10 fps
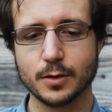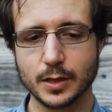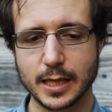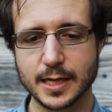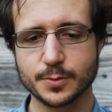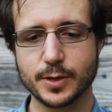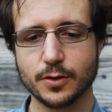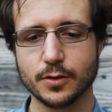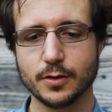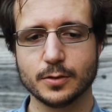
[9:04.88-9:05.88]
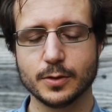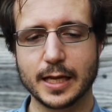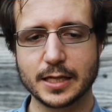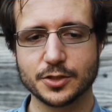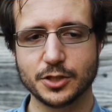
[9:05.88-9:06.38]
Relaxed mouth,
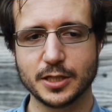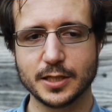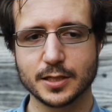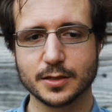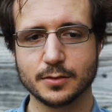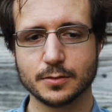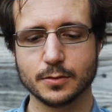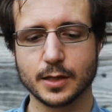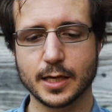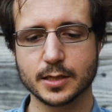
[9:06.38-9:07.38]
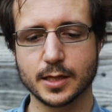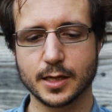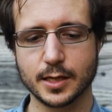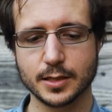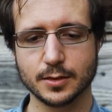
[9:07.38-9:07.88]
relaxed cheeks, relaxed
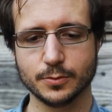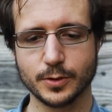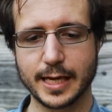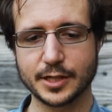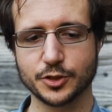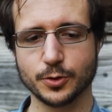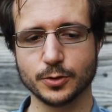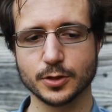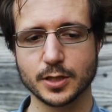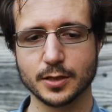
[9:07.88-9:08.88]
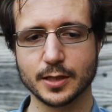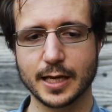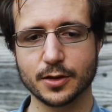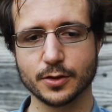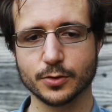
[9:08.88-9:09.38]
eyes, relaxed shoulders.
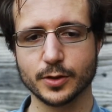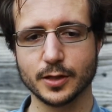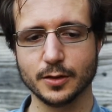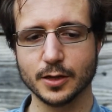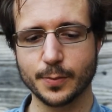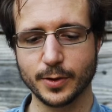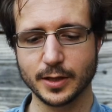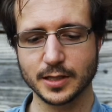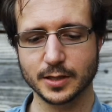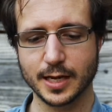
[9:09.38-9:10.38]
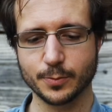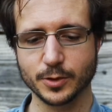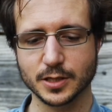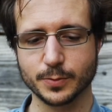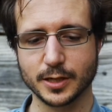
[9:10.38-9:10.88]
Count of 3, look up at the camera
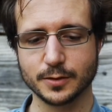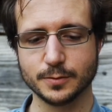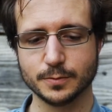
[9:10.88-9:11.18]
and smile.